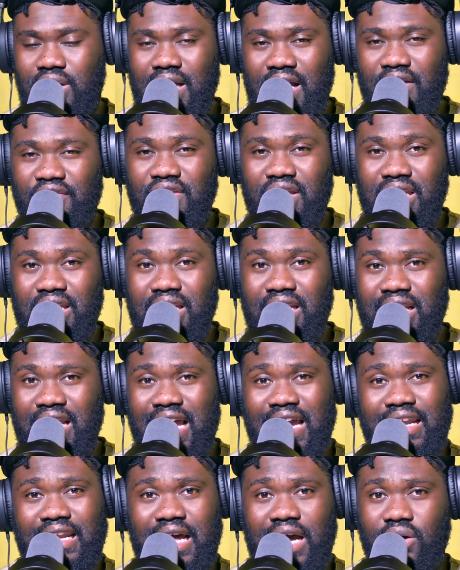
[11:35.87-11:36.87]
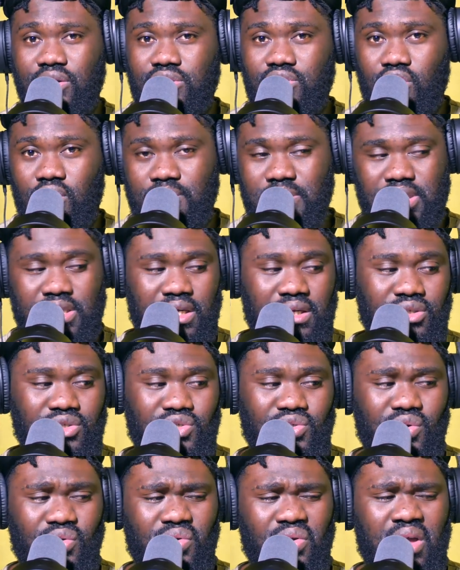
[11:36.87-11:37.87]
have any line out option,
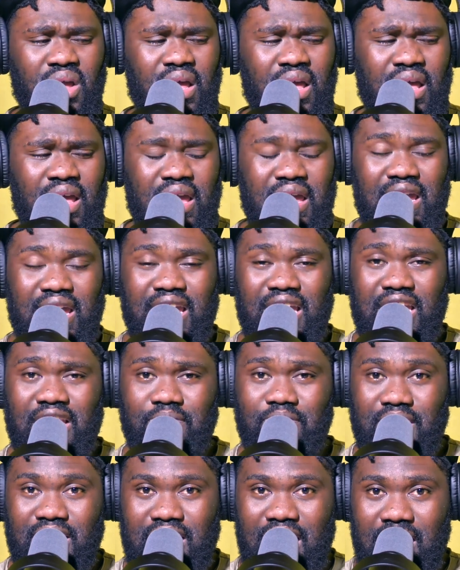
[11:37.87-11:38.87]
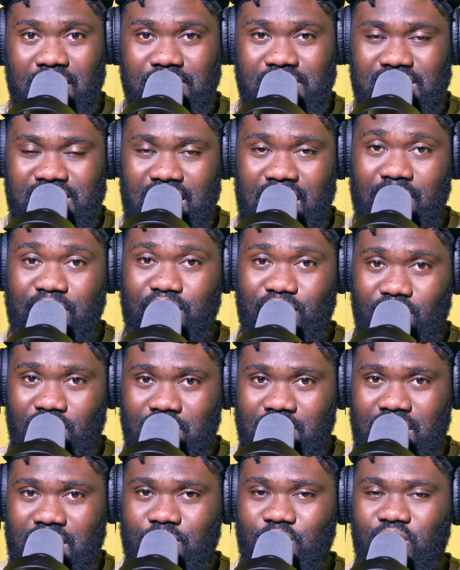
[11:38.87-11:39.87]
so it becomes a
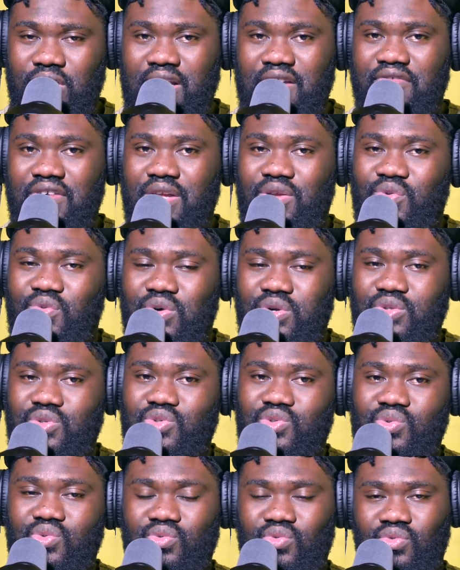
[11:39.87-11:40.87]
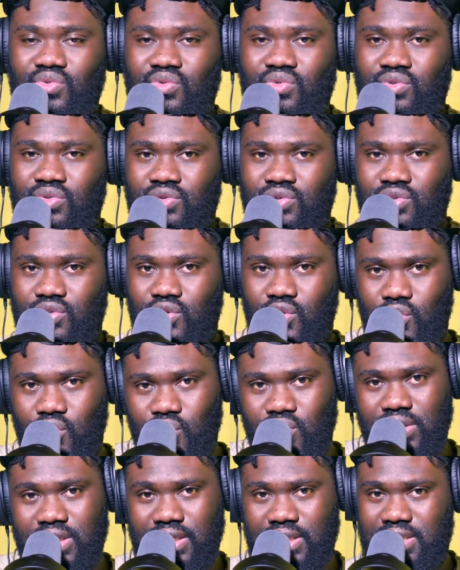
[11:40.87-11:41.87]
problem whenever you want to
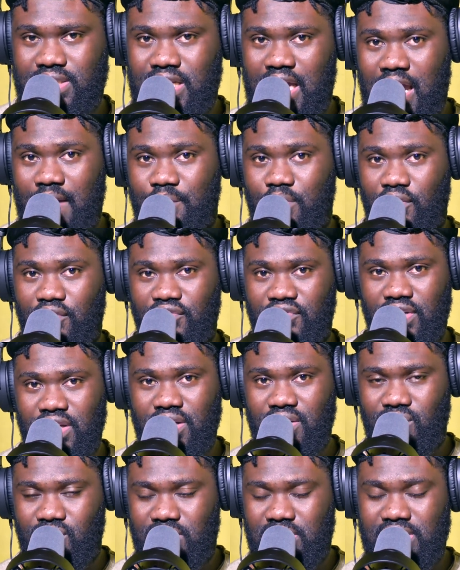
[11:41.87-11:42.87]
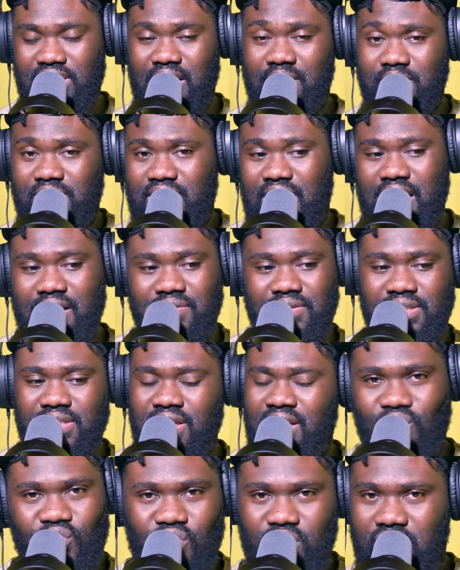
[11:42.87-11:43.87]
do this type of videos. Sometimes
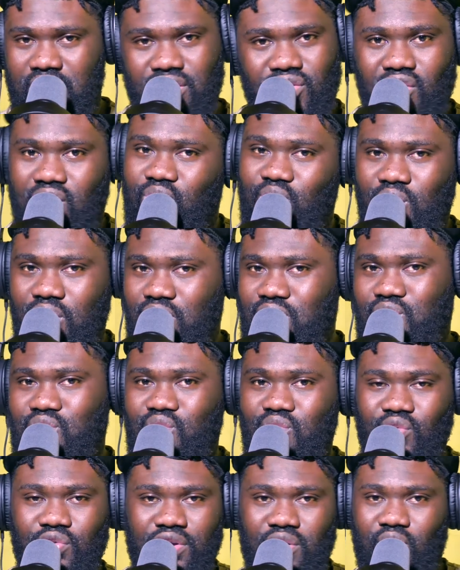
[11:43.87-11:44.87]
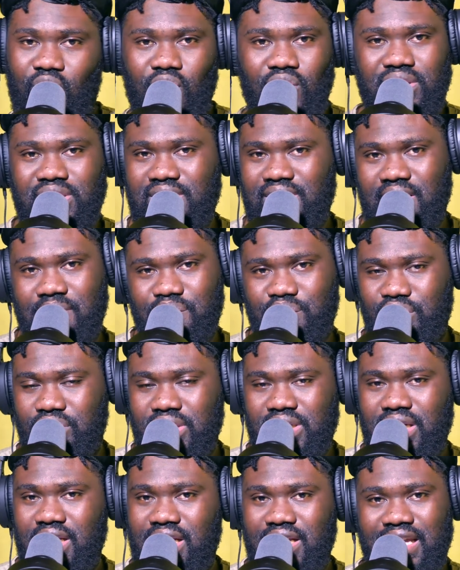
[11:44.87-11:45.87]
we don't want to record
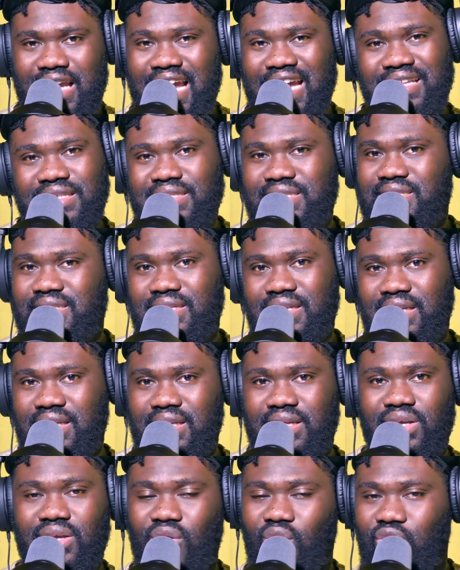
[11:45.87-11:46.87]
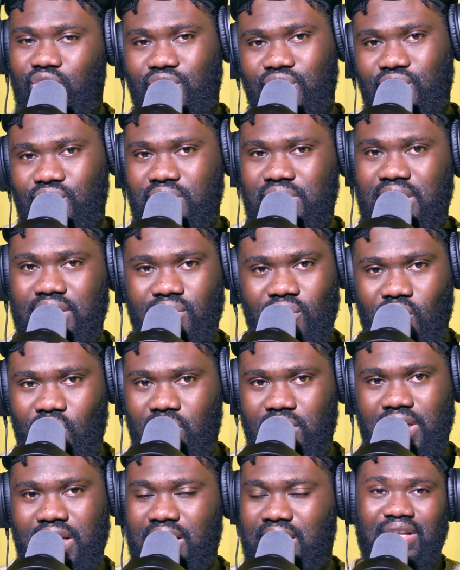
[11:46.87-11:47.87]
separately and sync audios and
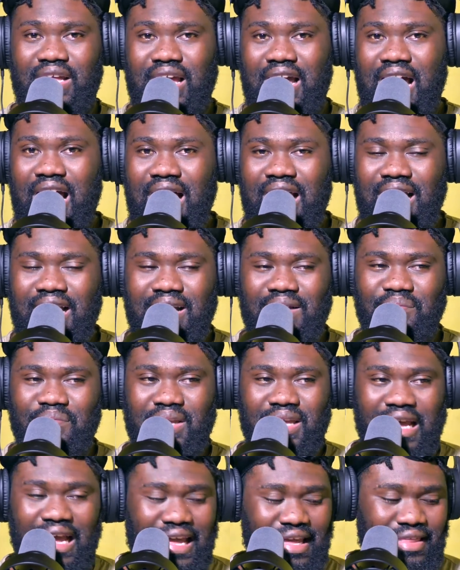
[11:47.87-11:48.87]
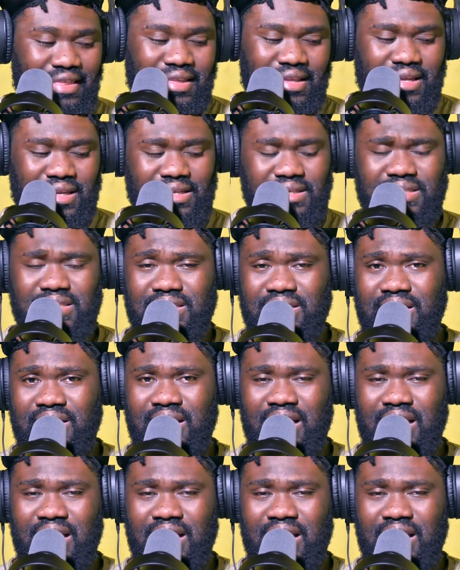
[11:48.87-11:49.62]
all that. The hack behind this,